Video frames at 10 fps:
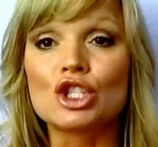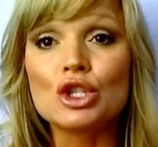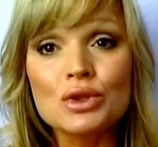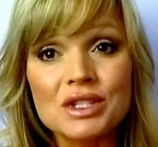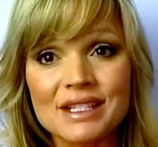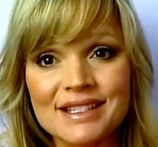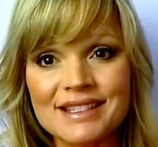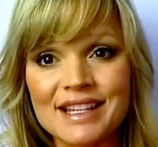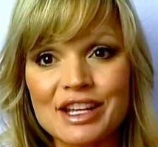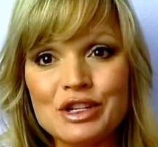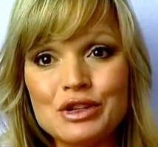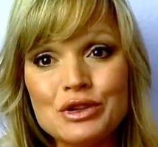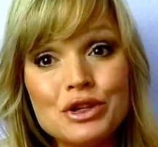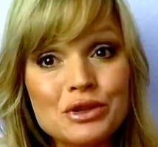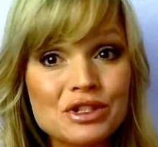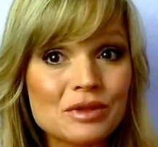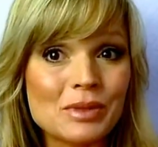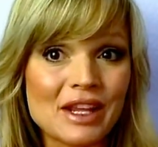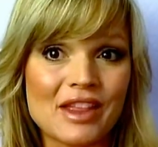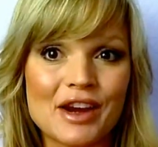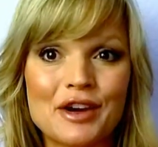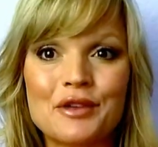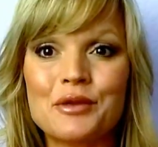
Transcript: juices that used to be there,